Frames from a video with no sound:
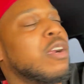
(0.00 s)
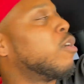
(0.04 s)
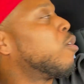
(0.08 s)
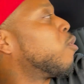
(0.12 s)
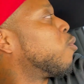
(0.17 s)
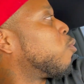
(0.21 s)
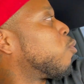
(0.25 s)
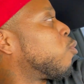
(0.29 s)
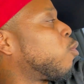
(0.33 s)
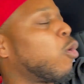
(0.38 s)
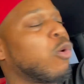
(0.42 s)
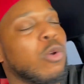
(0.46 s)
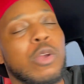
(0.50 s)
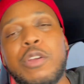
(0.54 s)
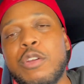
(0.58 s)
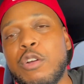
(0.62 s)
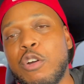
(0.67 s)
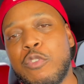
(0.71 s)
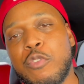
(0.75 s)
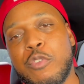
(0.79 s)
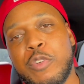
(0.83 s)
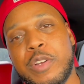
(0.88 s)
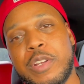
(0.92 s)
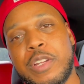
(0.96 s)
rolling
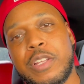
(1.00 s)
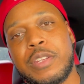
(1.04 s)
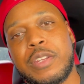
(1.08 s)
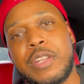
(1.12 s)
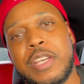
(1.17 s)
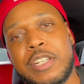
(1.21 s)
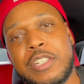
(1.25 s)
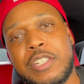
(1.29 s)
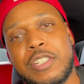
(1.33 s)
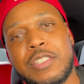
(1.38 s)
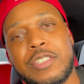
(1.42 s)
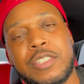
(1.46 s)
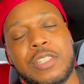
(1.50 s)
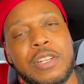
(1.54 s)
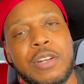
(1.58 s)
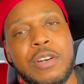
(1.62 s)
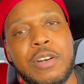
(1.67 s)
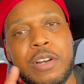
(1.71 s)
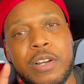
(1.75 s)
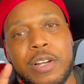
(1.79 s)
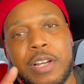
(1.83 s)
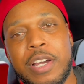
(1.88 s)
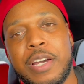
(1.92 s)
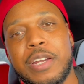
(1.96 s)
over in the ditches and
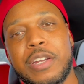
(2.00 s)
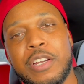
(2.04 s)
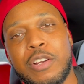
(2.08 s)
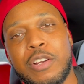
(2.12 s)
all kind of